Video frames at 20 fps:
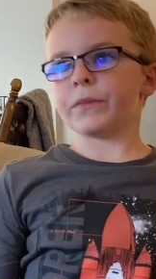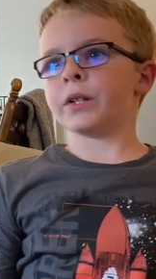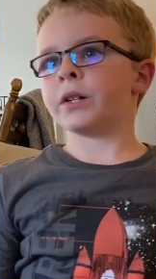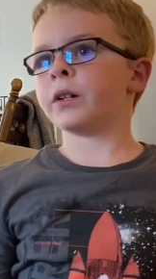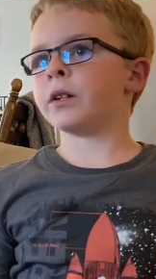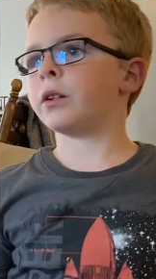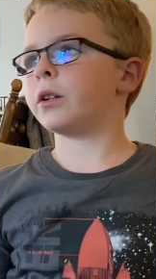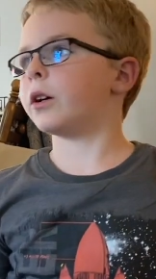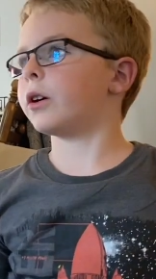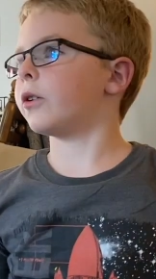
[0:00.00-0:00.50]

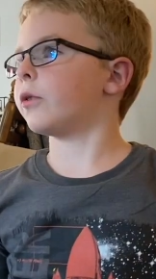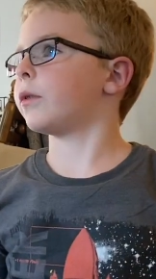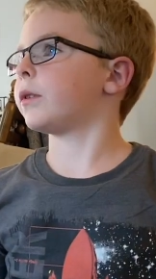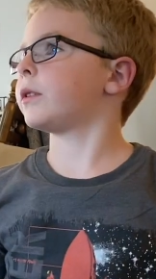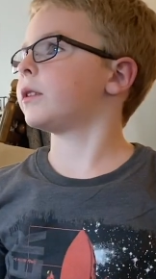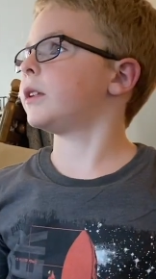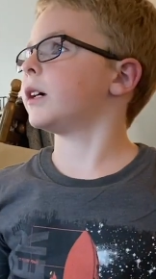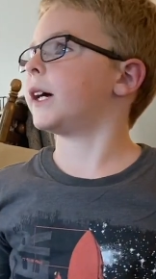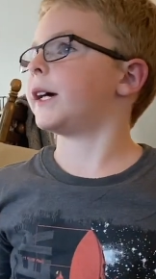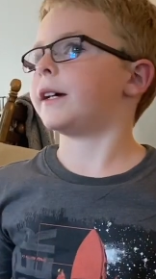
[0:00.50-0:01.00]
know
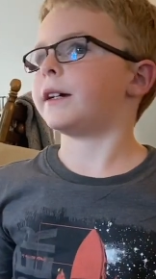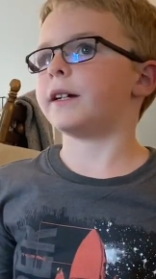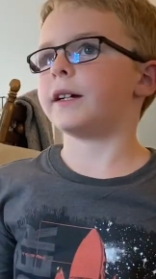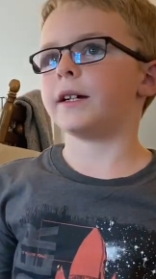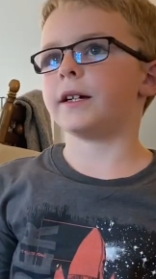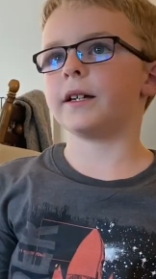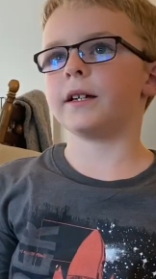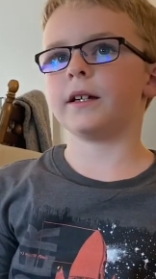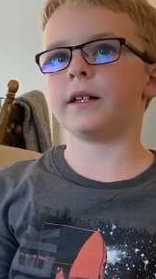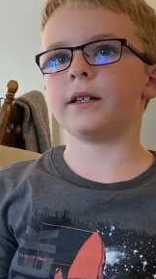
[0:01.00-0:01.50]

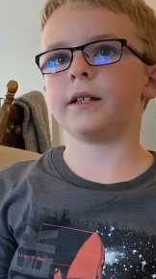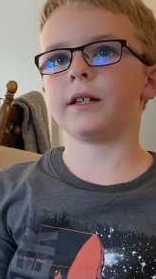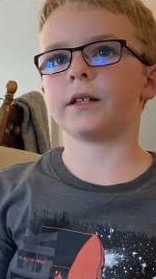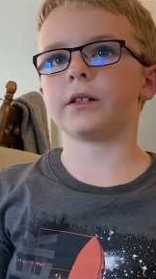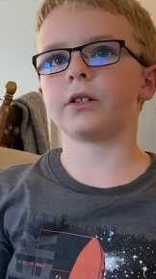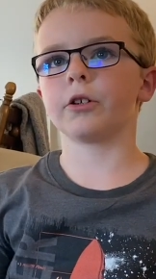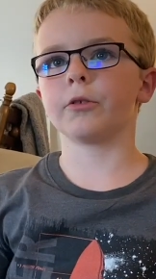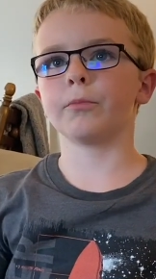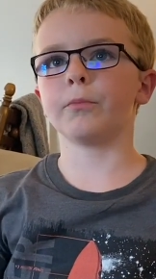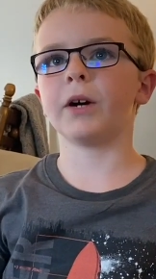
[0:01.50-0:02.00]
that
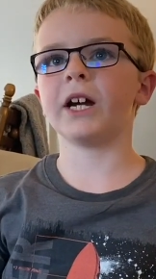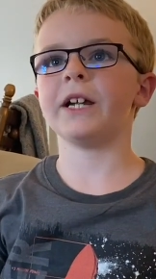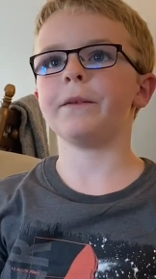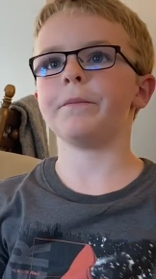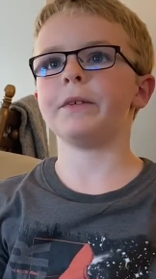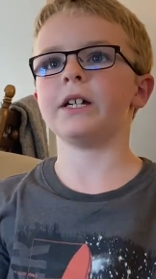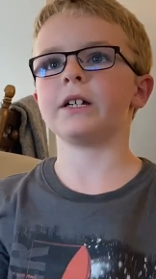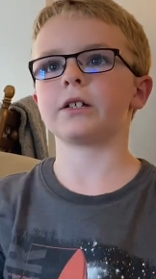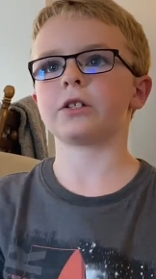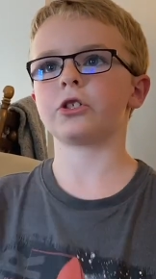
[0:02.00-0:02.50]
there
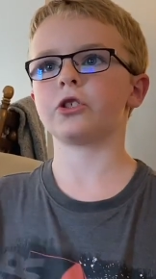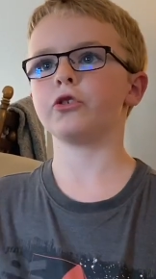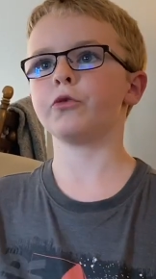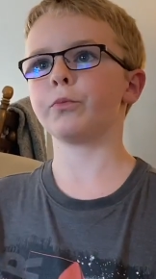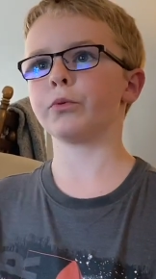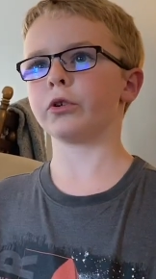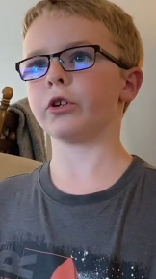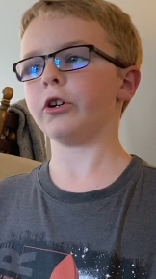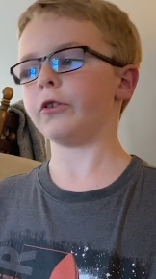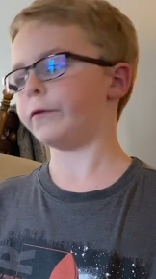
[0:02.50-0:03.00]
might be a
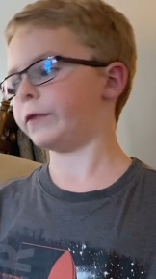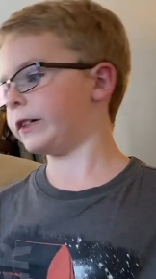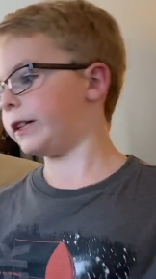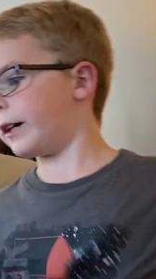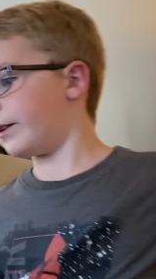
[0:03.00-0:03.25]
supernova